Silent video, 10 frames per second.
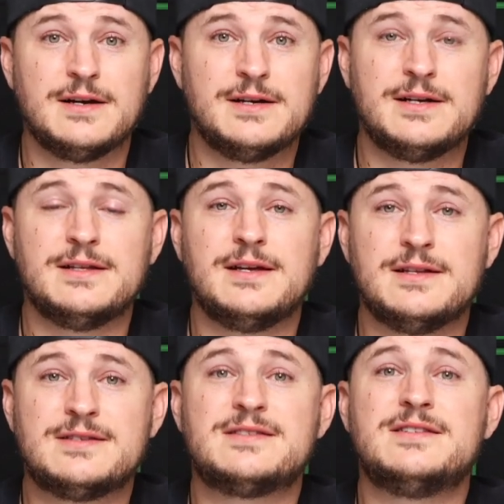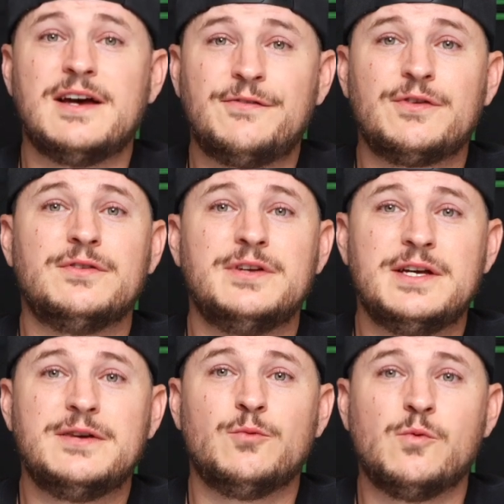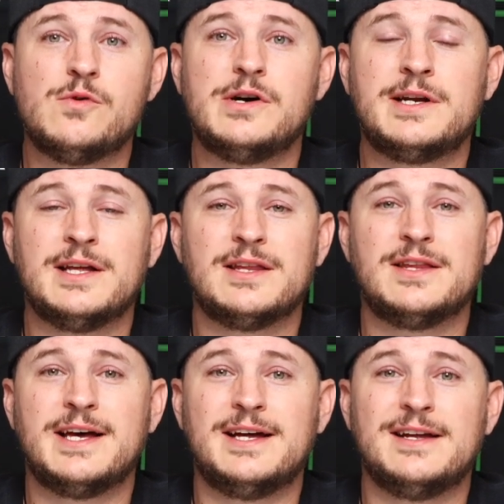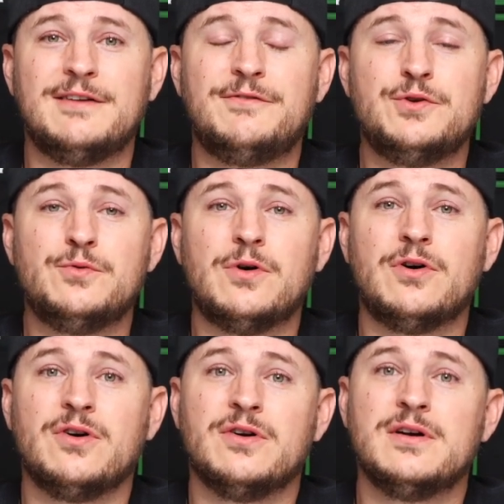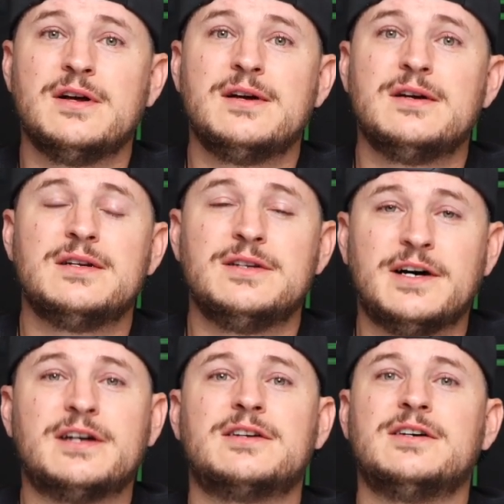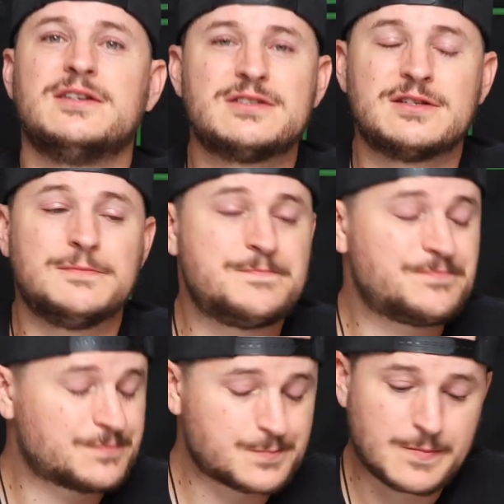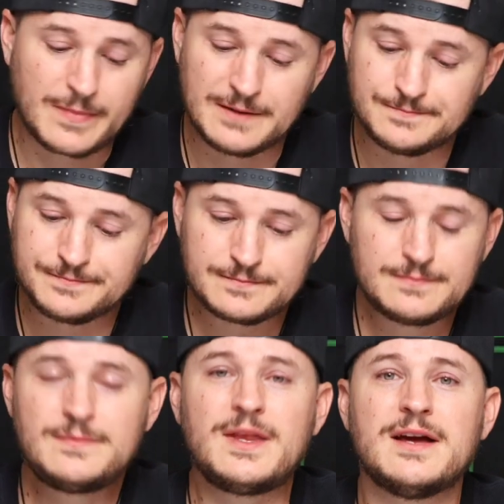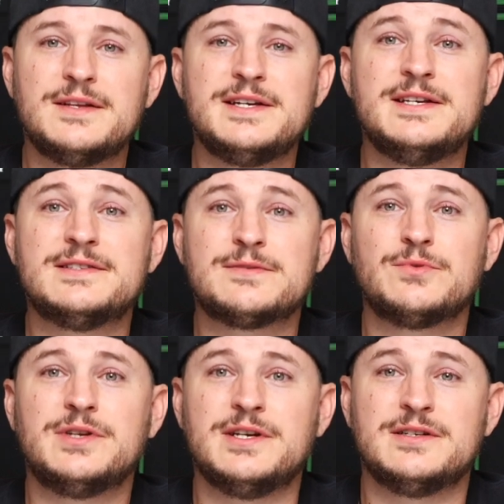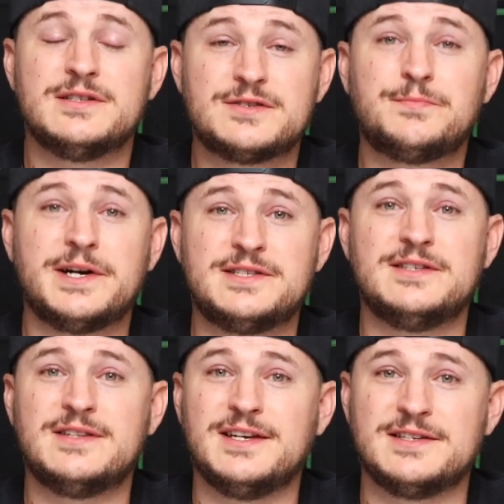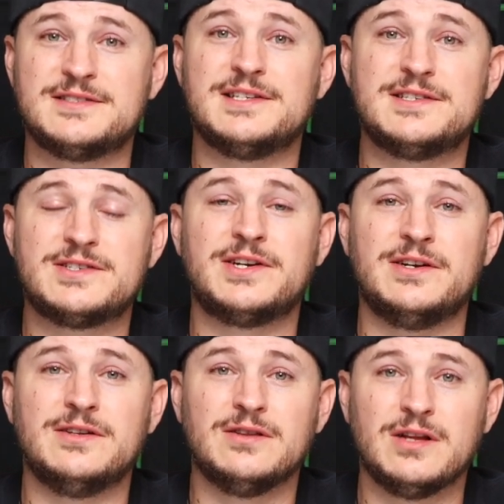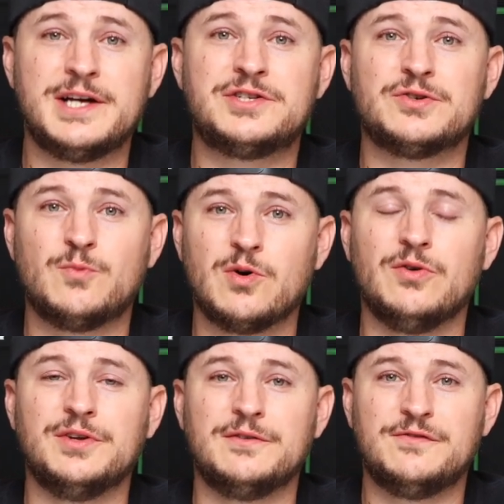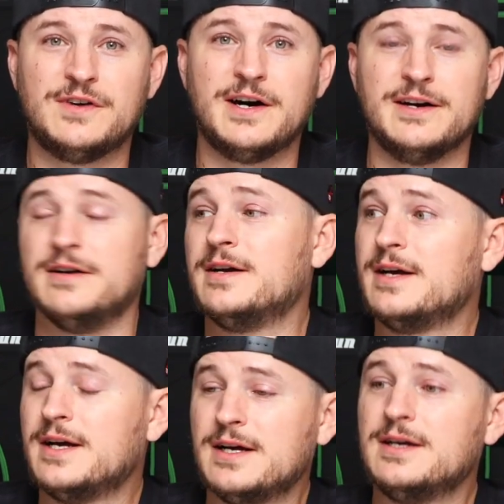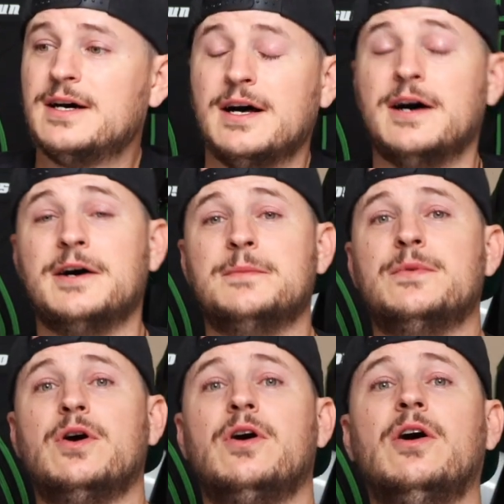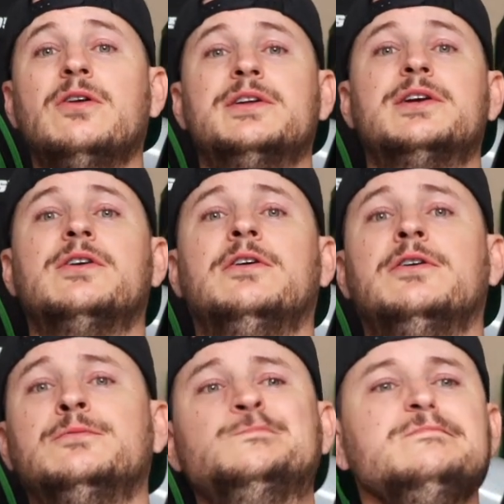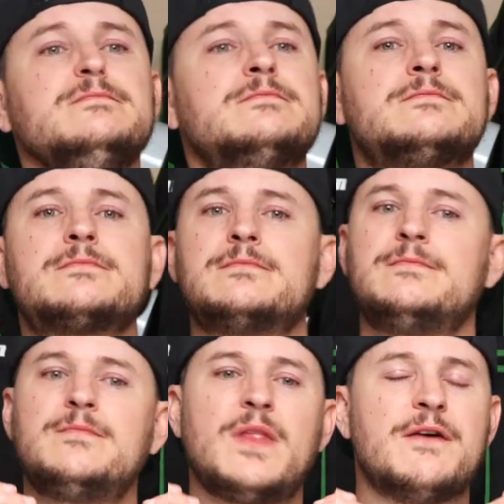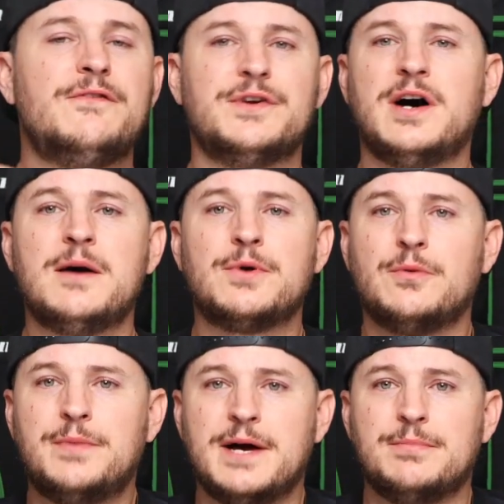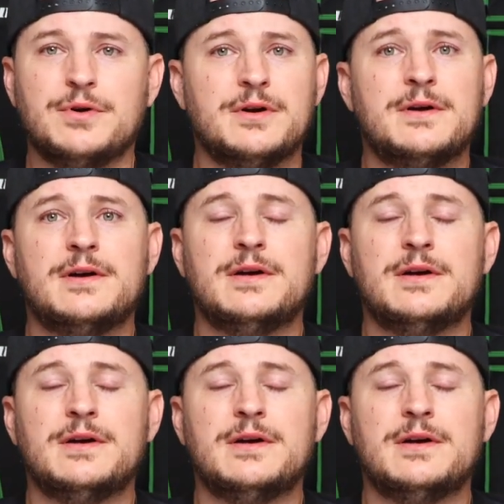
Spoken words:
It's definitely one that if you are not accustomed to eating some really spicy things, this is gonna light your world on fire. All in all, phenomenal pepper.